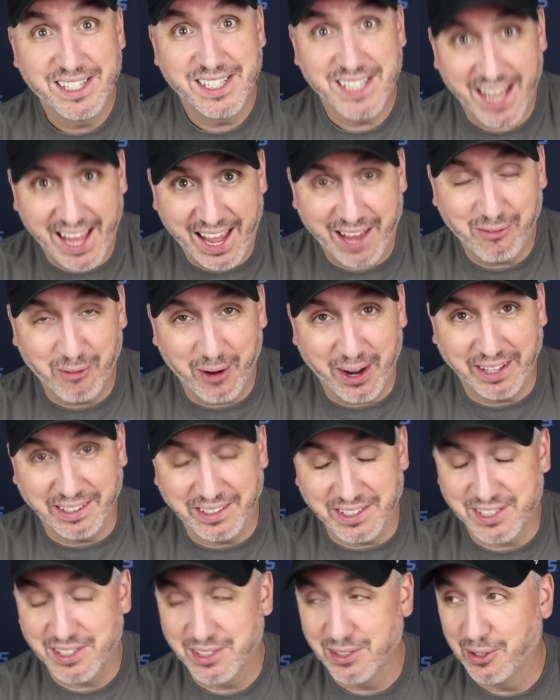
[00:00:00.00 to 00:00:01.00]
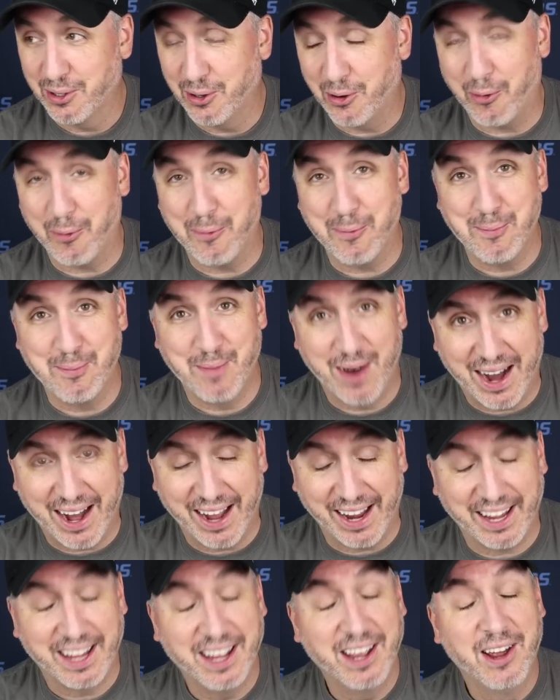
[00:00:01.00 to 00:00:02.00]
10 wins. Oh,
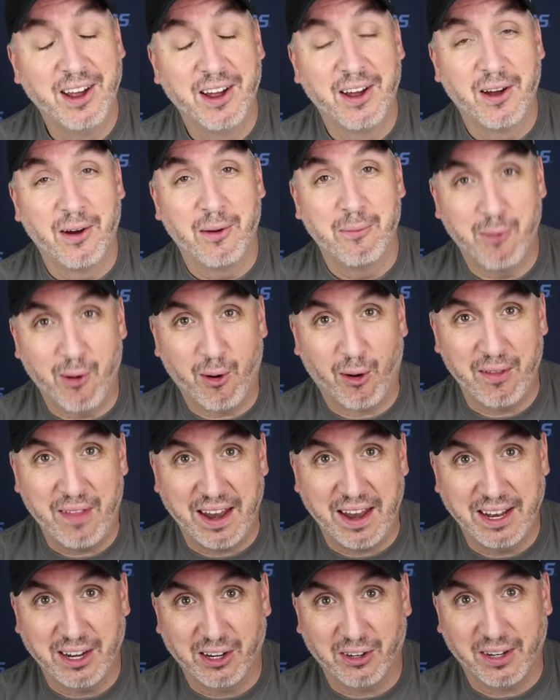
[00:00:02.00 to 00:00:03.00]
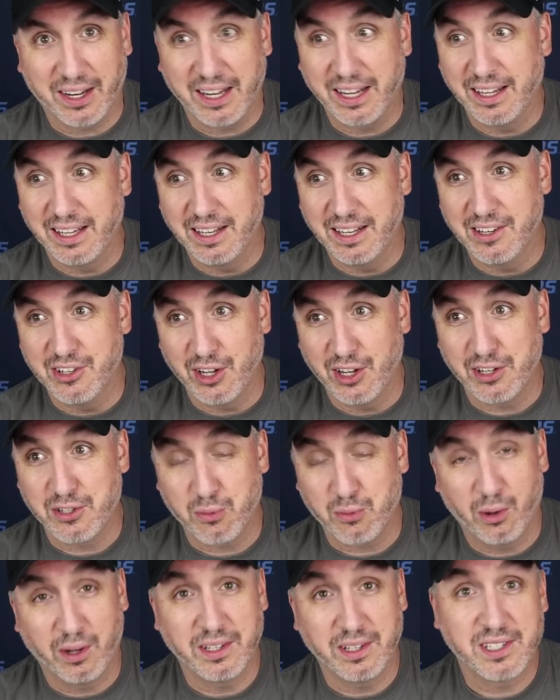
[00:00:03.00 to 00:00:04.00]
my. More on that here in
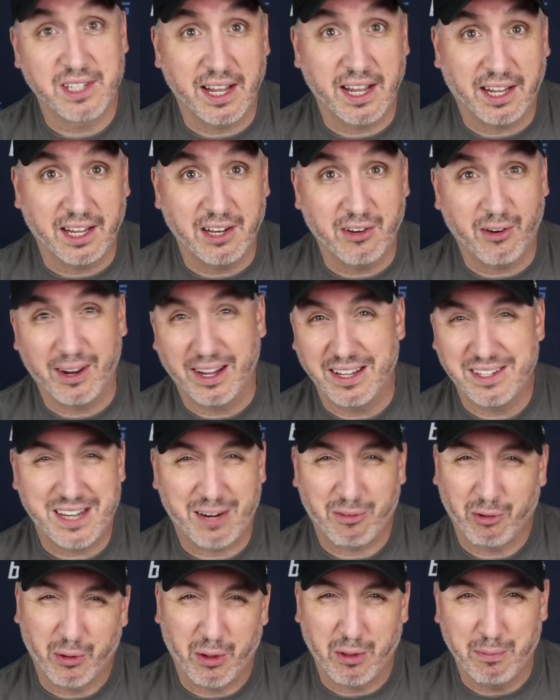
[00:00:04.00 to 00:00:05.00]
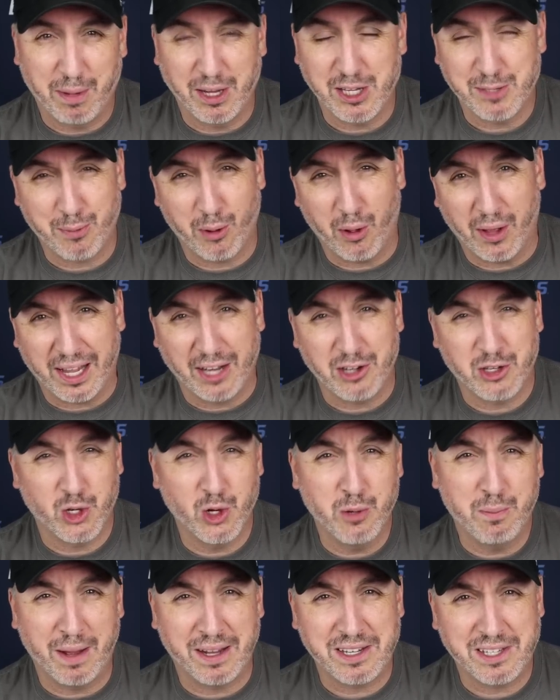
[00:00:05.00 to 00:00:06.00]
just 1 second, or I guess not really with baseball. I got
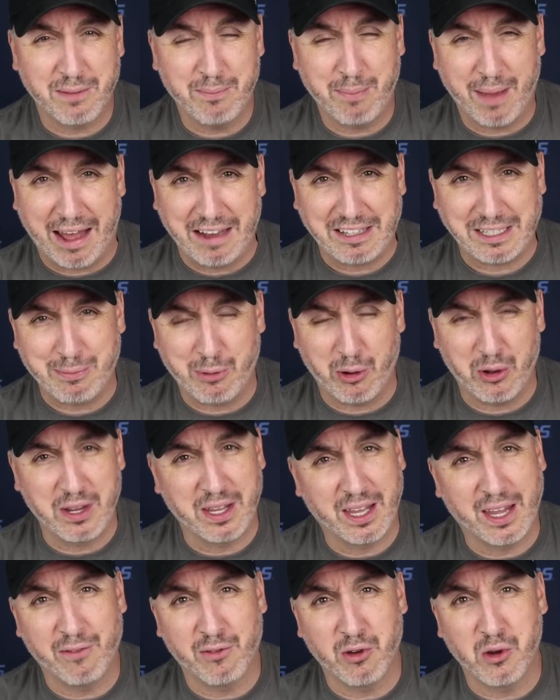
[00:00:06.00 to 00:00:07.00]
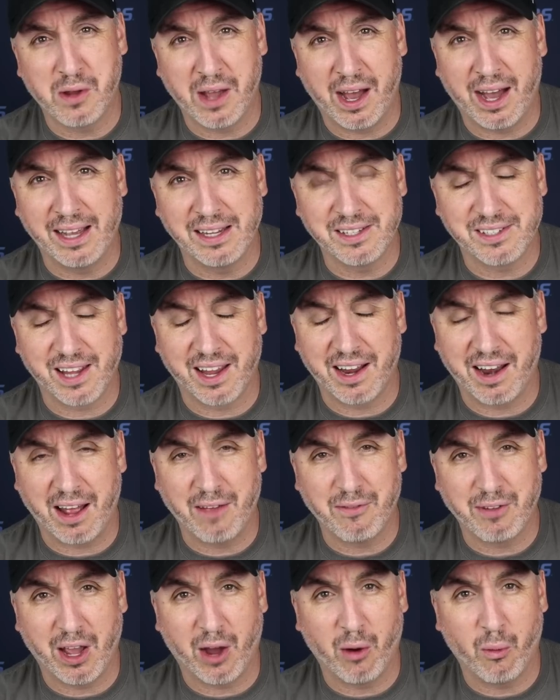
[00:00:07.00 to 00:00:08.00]
two bets in basketball to give you guys, and
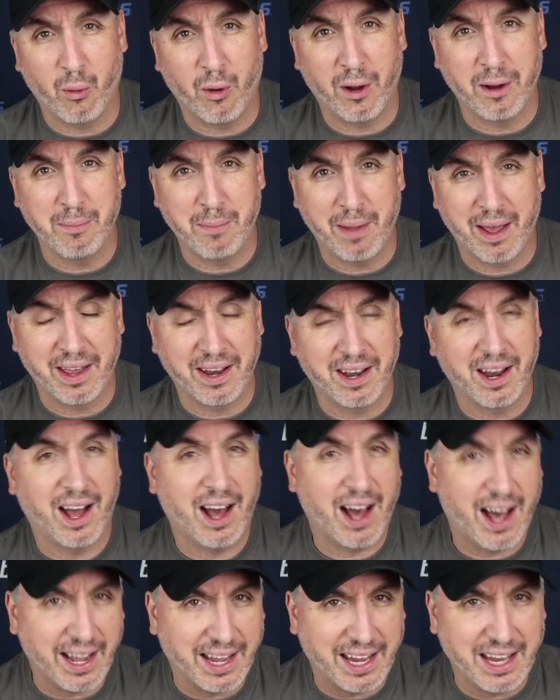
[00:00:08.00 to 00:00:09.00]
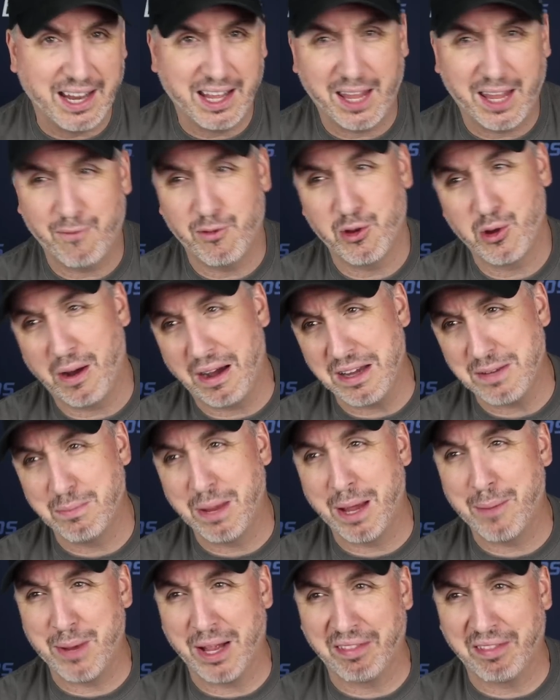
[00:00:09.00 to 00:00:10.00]
I've got one bet in hockey to give you guys.
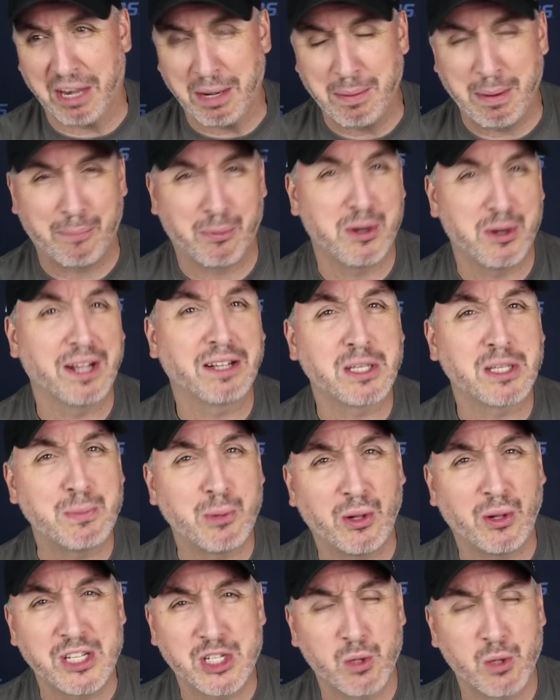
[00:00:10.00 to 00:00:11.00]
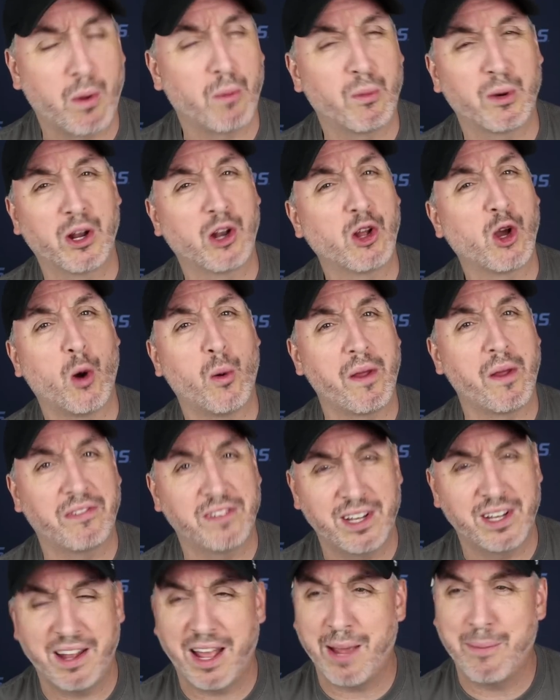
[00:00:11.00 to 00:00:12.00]
Maybe a little bit predictable as to what we're going to go
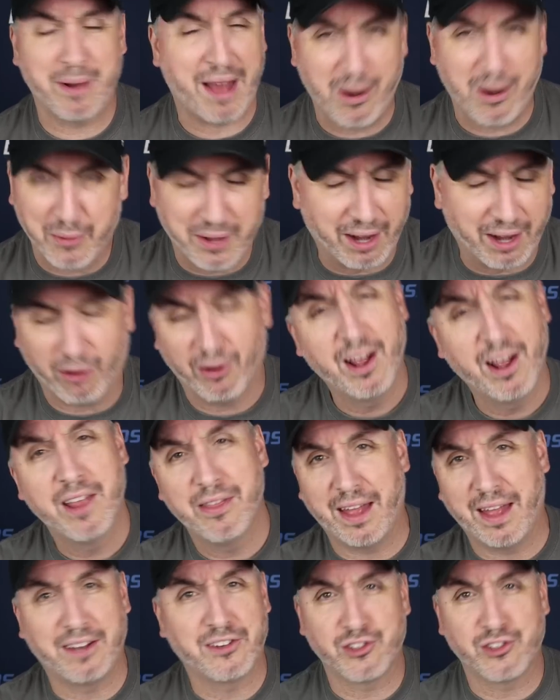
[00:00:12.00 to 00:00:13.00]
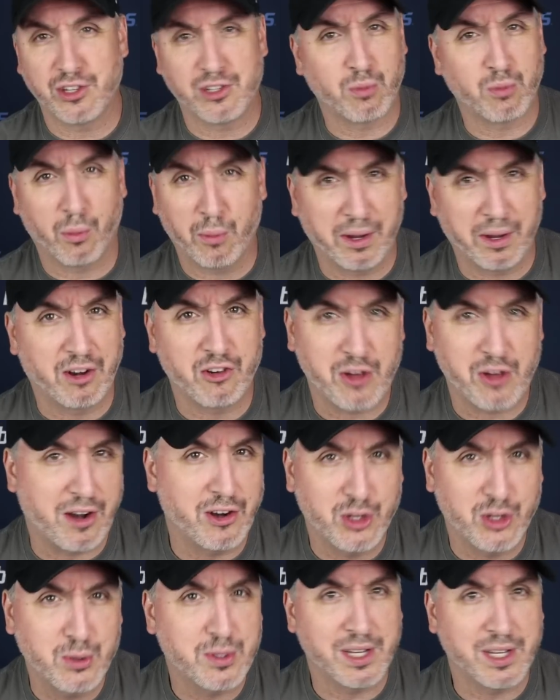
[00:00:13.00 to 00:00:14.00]
with today, but I don't care. That's just what we're going to try
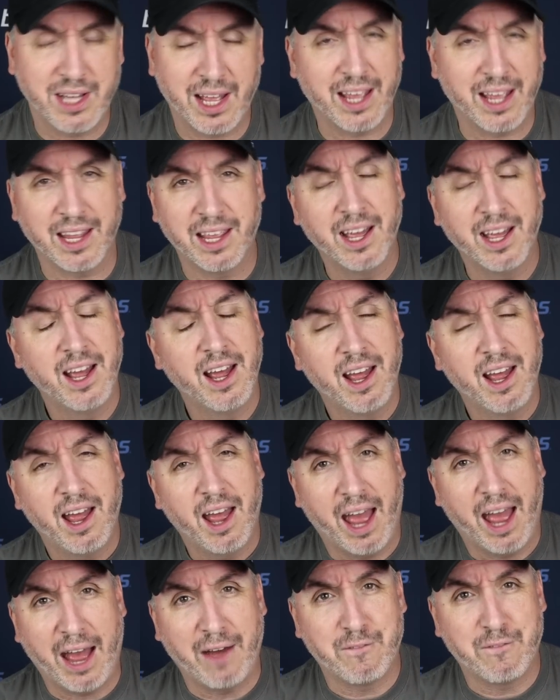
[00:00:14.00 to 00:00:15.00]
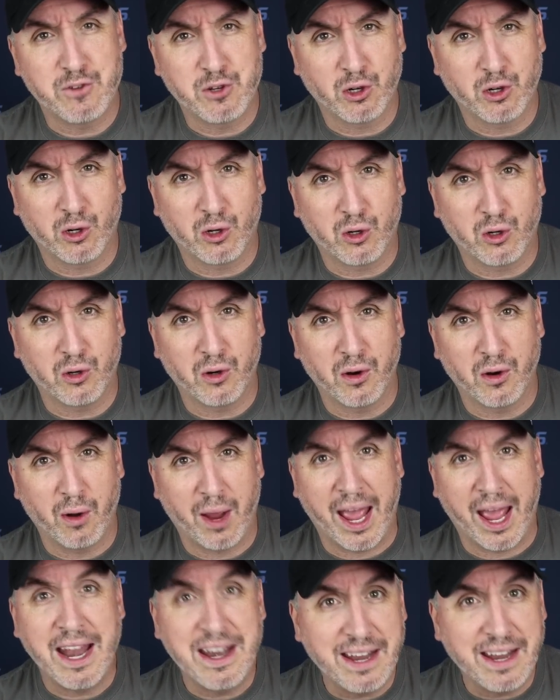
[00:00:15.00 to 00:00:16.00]
to do today after
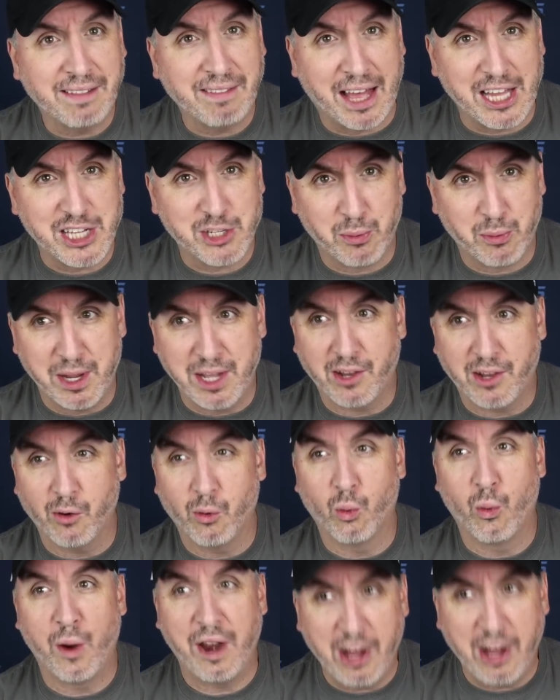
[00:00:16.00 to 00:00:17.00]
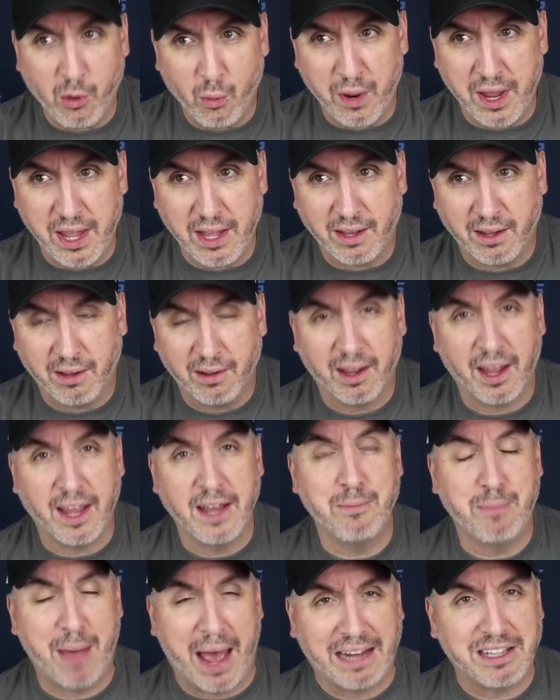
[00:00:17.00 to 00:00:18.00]
ending last week, winning week
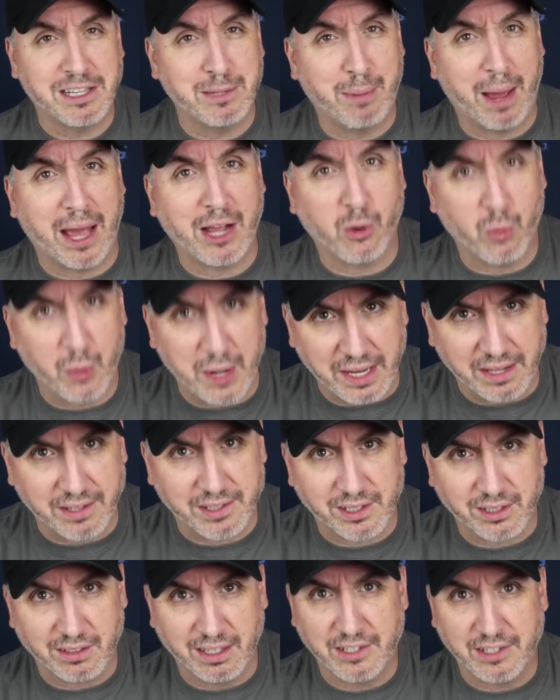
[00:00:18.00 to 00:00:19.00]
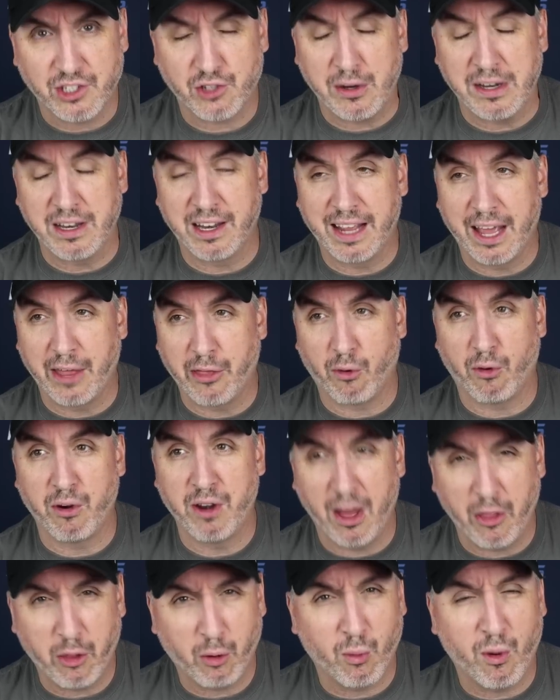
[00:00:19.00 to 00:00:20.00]
in back-to-back weeks. Let's string together
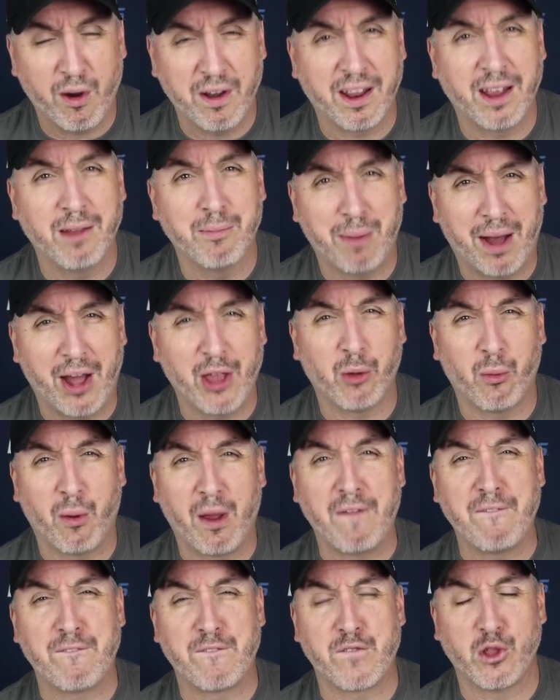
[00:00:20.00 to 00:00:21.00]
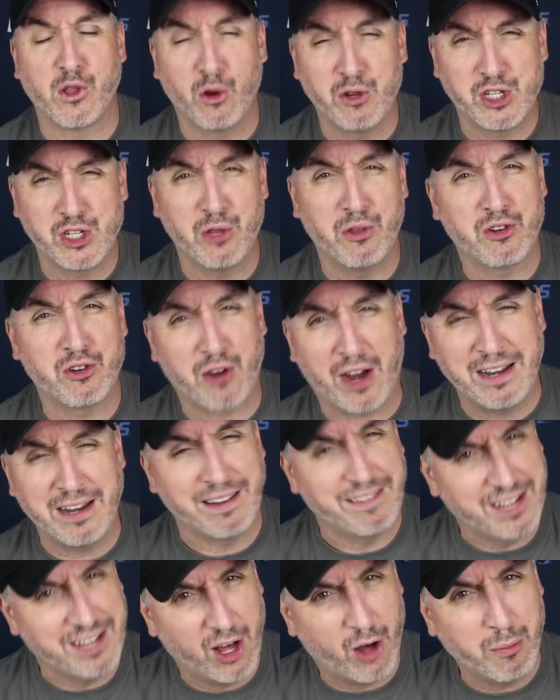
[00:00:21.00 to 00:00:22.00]
another one. And by the way, for those of you that are trying
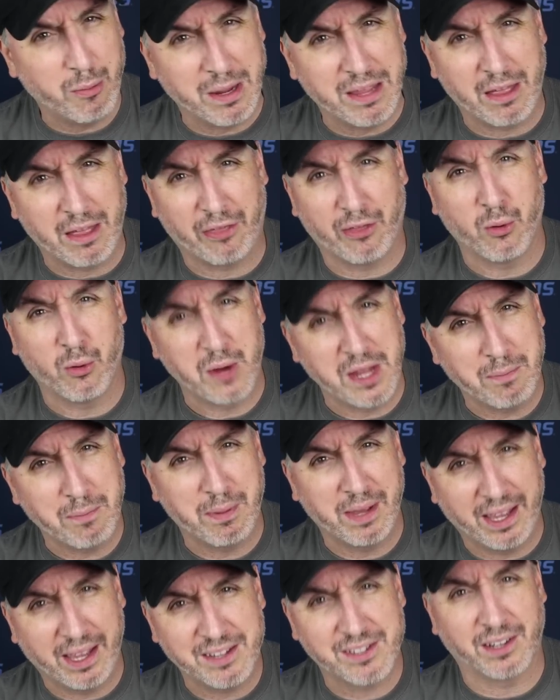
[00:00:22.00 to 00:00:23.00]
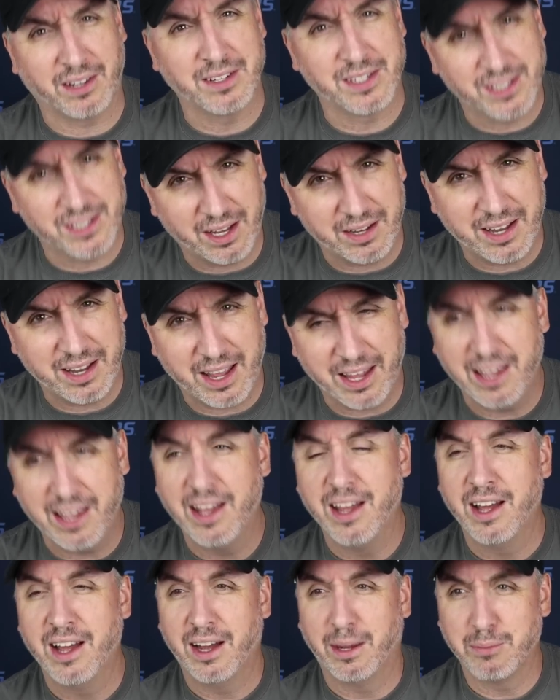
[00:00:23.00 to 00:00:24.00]
to tell me that the week begins on Sunday,
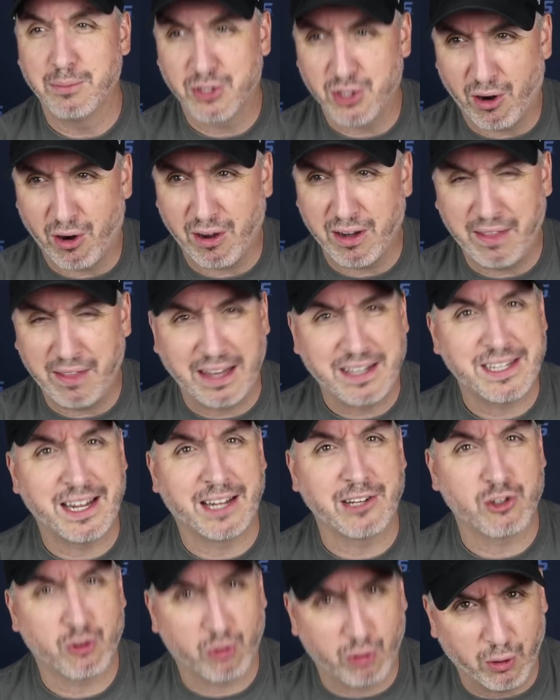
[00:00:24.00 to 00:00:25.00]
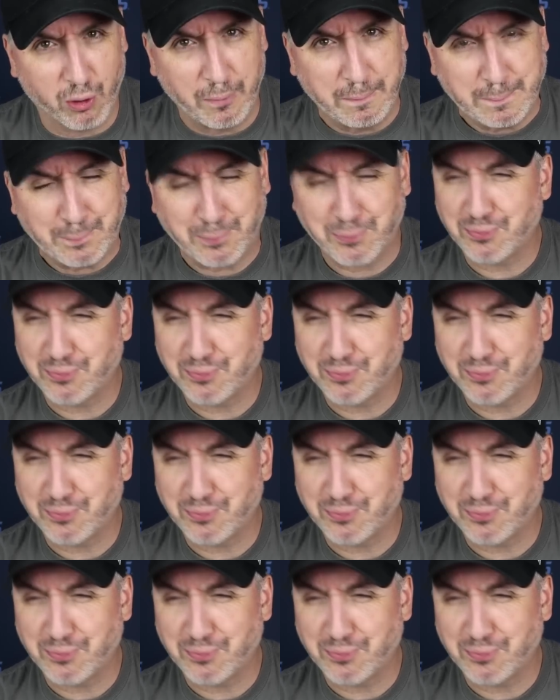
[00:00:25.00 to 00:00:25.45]
I'm sorry, that's not true.